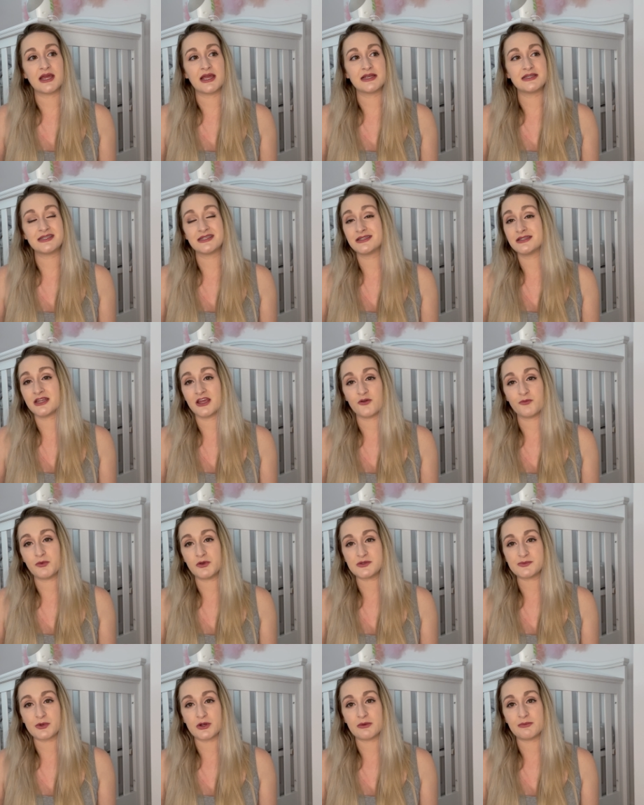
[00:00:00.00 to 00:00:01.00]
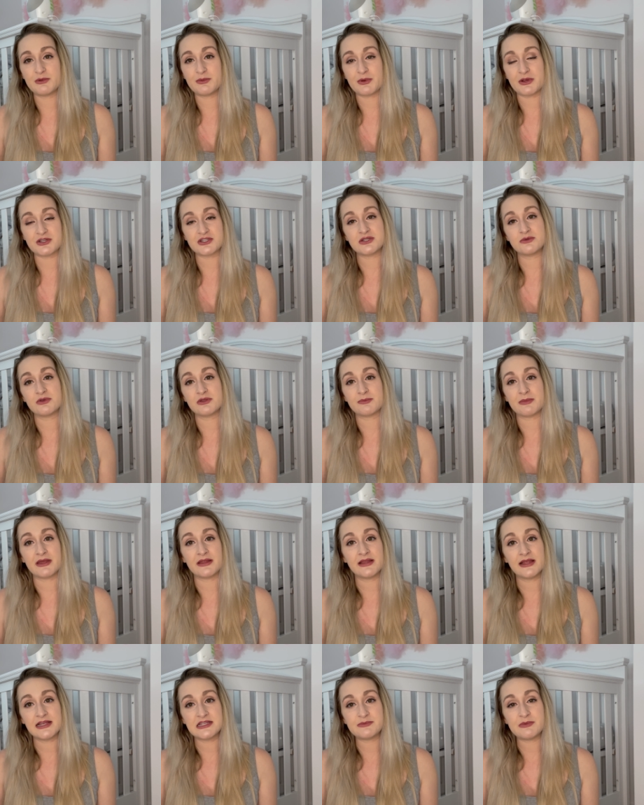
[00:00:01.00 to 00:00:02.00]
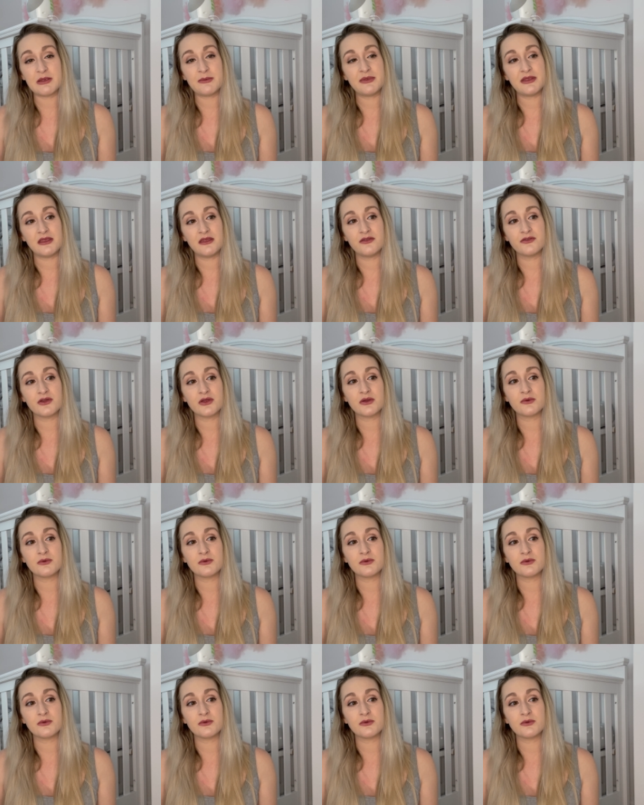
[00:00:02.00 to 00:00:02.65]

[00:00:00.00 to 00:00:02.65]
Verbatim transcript: I didn't have postpartum depression with my last baby either,